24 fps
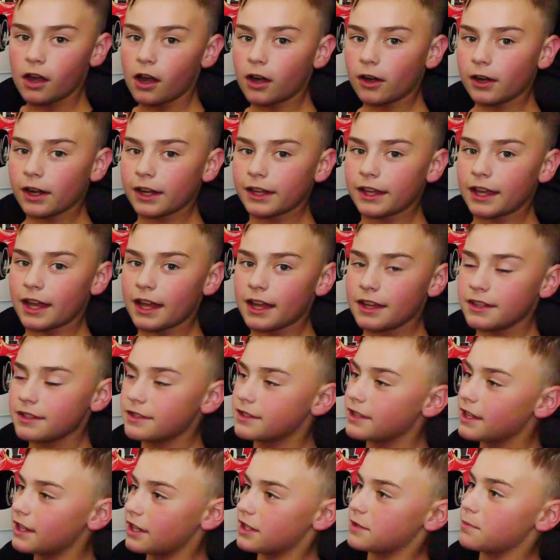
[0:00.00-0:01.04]
All right,
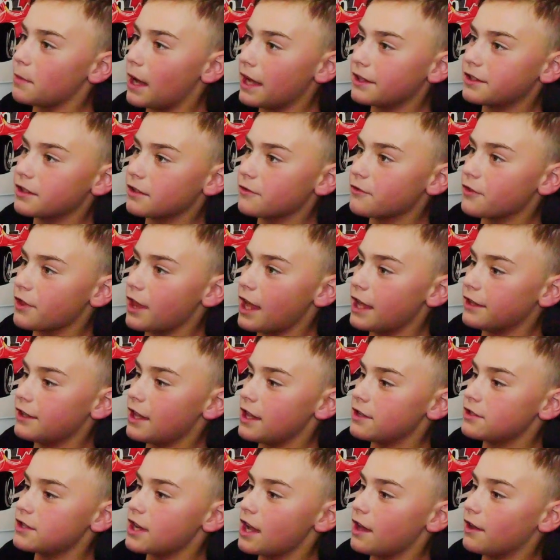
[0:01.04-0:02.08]
guys, it is my turn for the
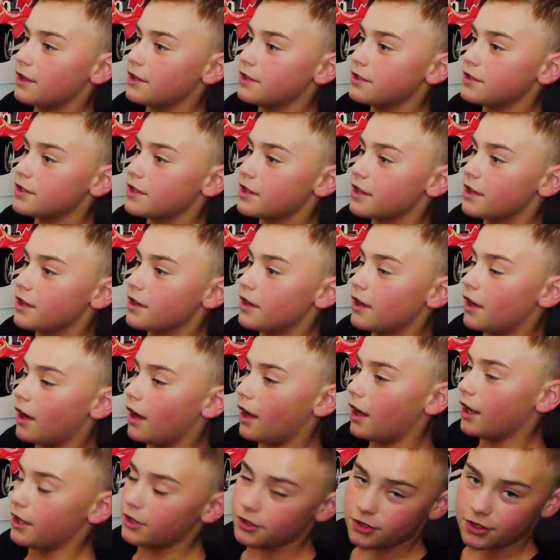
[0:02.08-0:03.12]
head-to-head challenge.
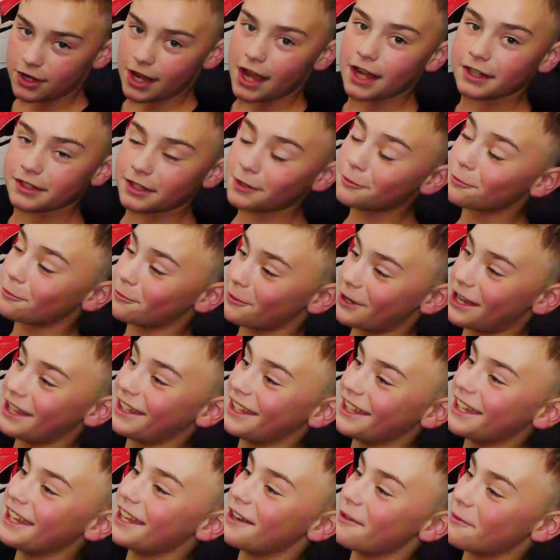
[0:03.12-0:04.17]
Jack did
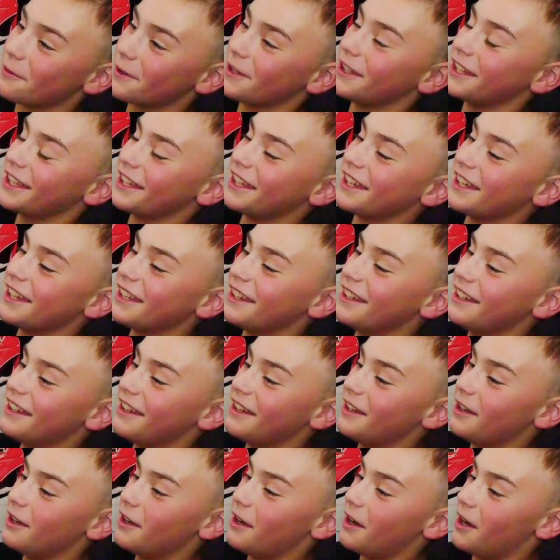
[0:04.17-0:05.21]
really, really good,
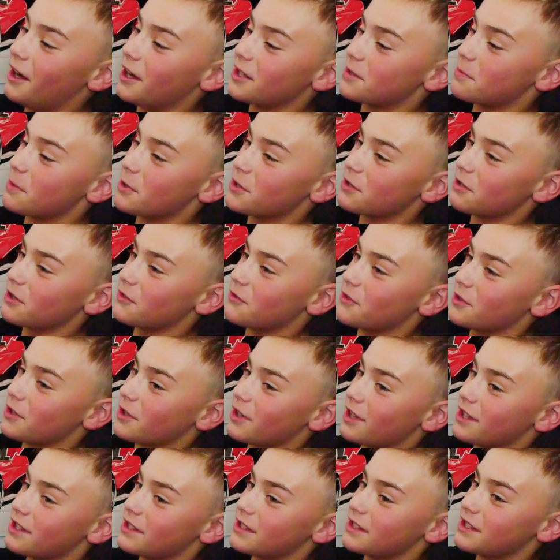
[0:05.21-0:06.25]
especially for
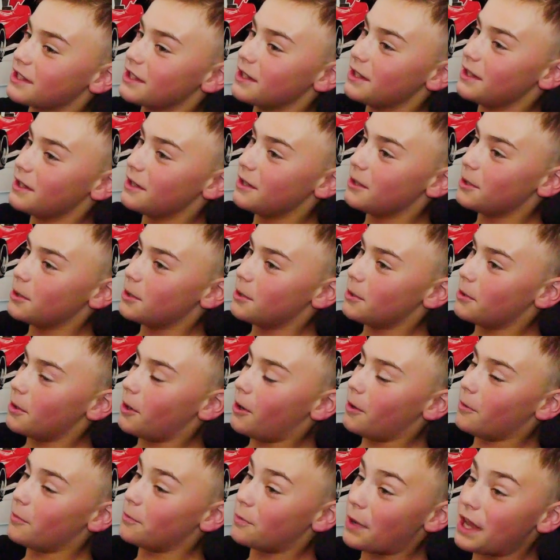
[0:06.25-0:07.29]
his
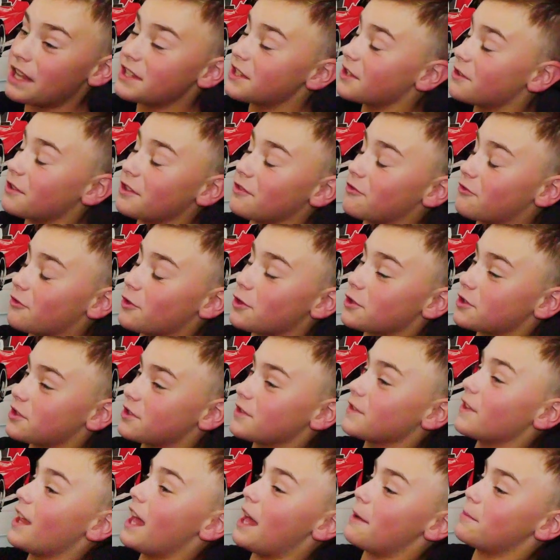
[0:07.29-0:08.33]
basically
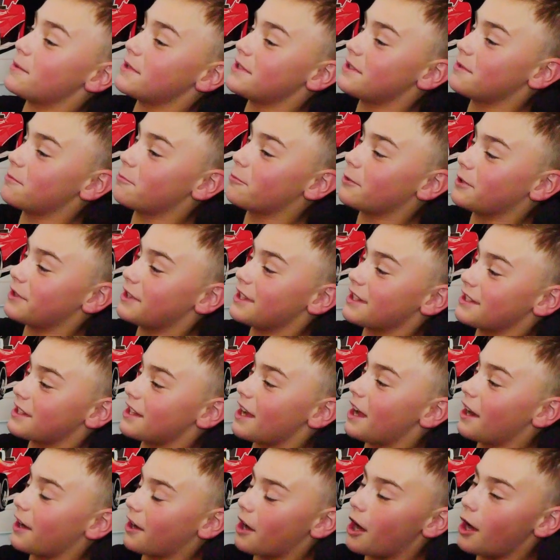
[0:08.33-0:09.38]
first laps with this
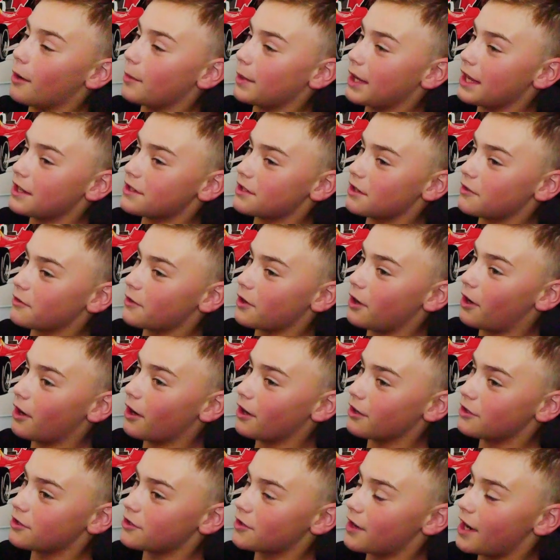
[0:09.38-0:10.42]
kind of combination of
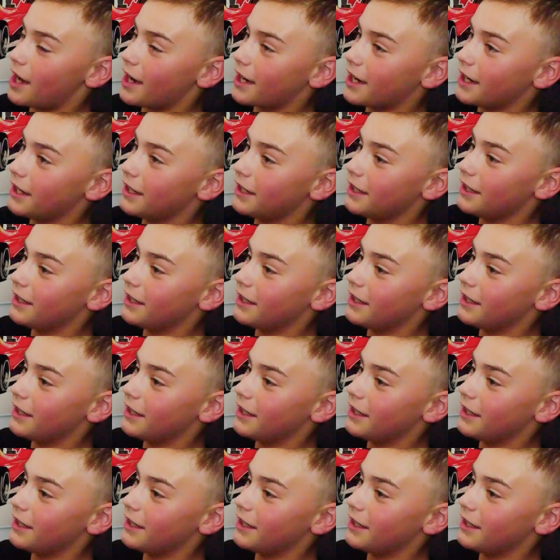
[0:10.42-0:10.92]
car and track.